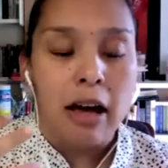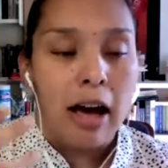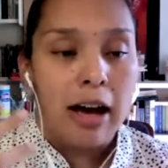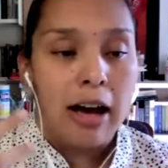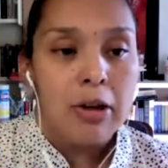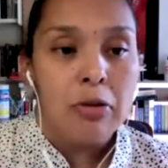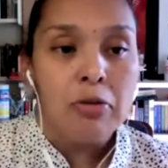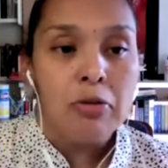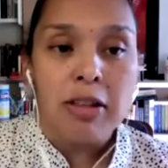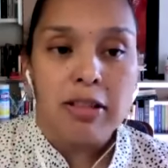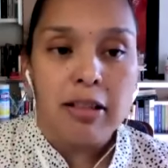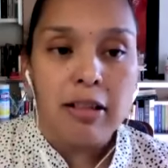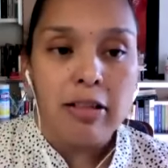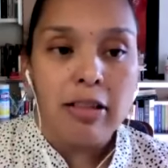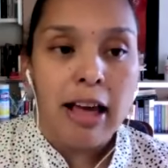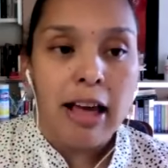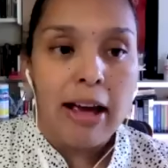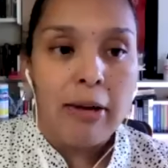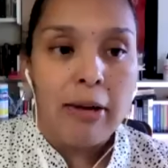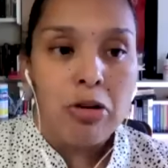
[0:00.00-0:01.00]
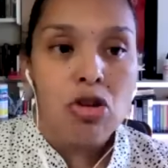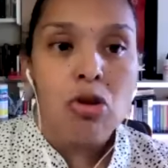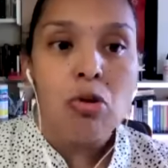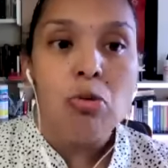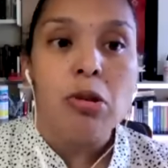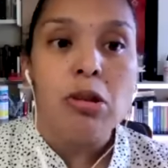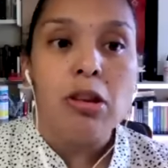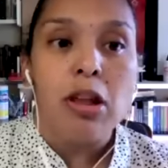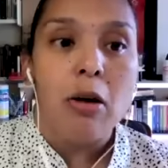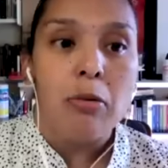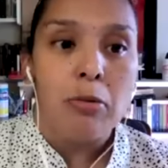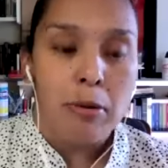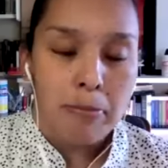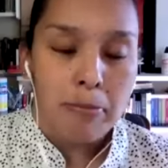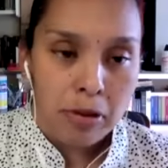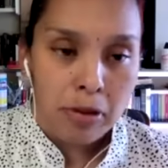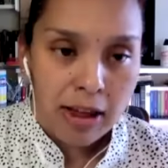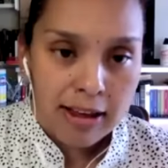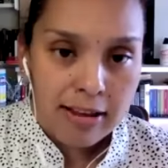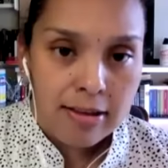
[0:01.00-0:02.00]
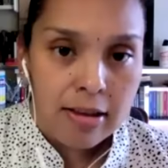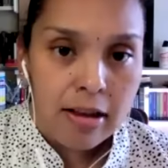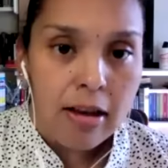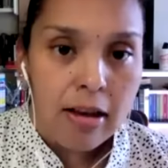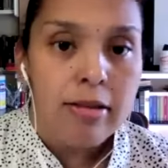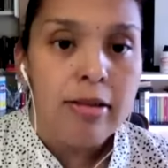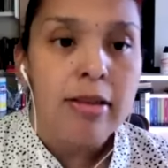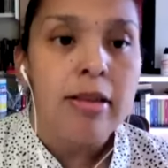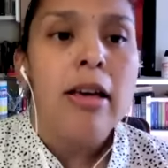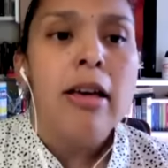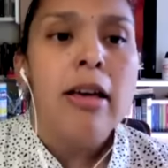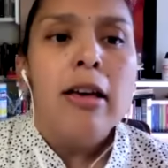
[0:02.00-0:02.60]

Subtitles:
using the language, you will not replace us.